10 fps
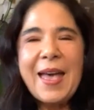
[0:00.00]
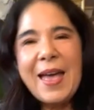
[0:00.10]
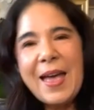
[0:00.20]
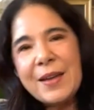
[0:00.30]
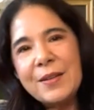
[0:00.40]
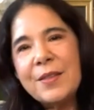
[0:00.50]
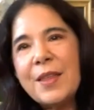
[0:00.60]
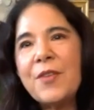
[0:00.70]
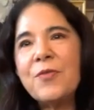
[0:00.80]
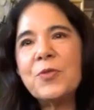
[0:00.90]
And
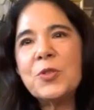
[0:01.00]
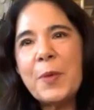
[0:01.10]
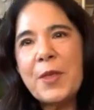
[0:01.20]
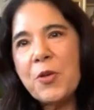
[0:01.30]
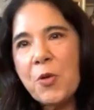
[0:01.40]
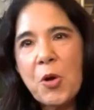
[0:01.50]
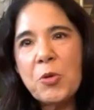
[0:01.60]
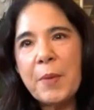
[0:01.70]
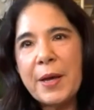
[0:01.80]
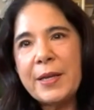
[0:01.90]
they've spent their
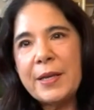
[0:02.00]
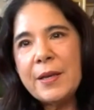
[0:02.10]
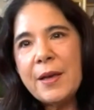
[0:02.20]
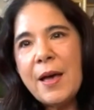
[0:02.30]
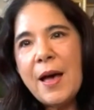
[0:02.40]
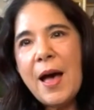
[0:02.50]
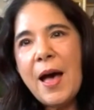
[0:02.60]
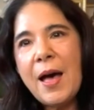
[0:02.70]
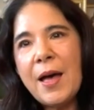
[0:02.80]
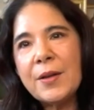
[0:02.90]
own money
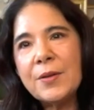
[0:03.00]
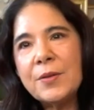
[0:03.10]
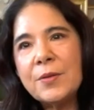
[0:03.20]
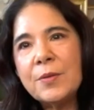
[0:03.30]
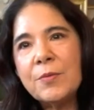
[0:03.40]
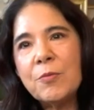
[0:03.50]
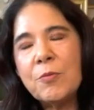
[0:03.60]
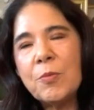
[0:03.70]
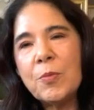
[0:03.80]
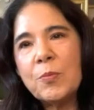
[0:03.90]
on
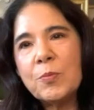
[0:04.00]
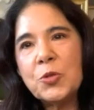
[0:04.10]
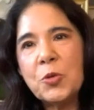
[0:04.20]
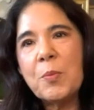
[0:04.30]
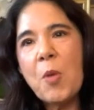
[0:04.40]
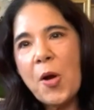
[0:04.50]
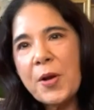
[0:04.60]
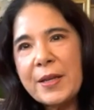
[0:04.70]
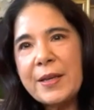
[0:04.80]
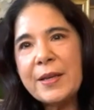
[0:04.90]
doing
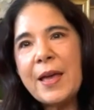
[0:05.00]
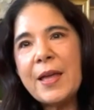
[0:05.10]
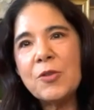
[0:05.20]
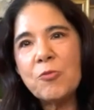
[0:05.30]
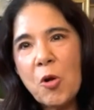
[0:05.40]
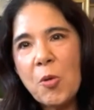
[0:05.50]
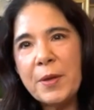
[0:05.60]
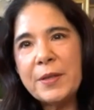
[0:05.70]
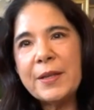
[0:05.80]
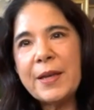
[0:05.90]
marketing and
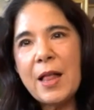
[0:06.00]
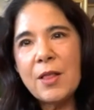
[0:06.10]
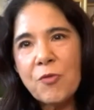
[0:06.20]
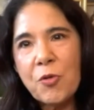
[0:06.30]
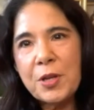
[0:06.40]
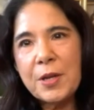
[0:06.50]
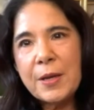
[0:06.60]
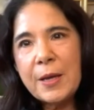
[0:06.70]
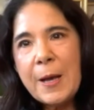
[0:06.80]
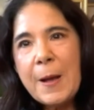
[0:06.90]
enrollment in California.